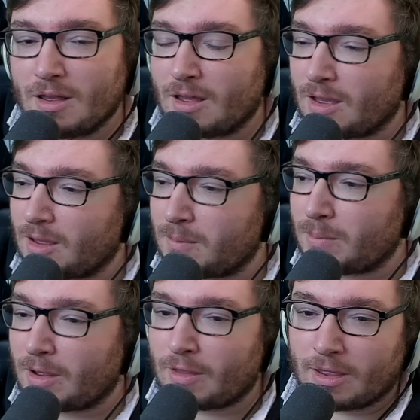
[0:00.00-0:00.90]
But
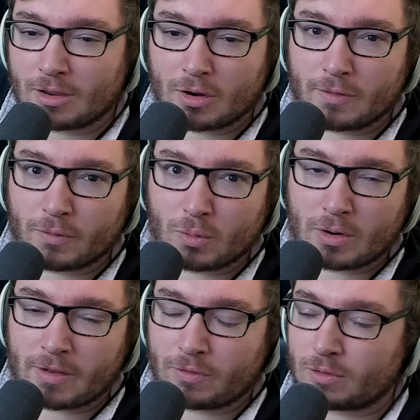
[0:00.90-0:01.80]
I think overall,
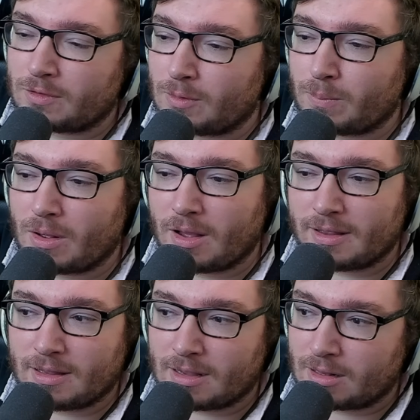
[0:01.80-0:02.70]
if you're super high
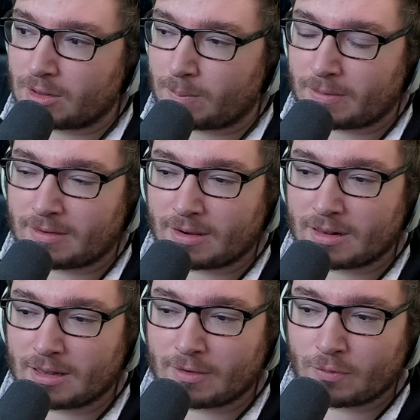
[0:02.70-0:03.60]
ELO,
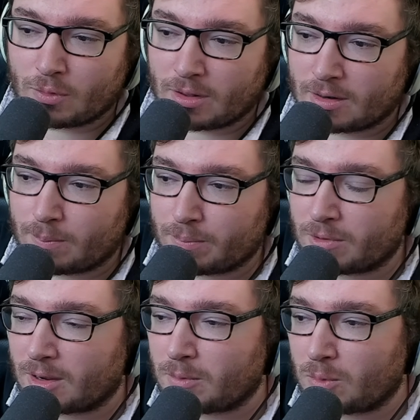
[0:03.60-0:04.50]
particularly if you're like
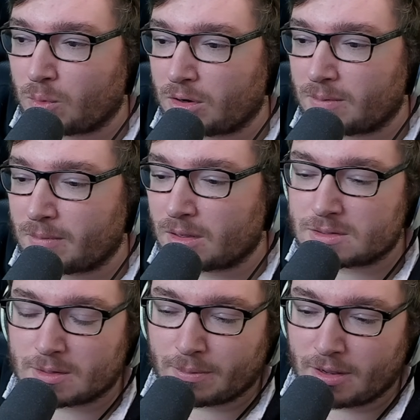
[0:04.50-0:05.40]
Diamond 1
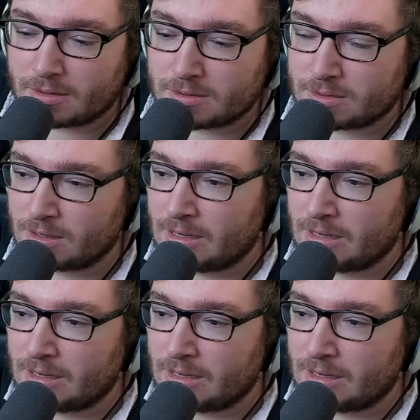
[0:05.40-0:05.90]
Master Plus,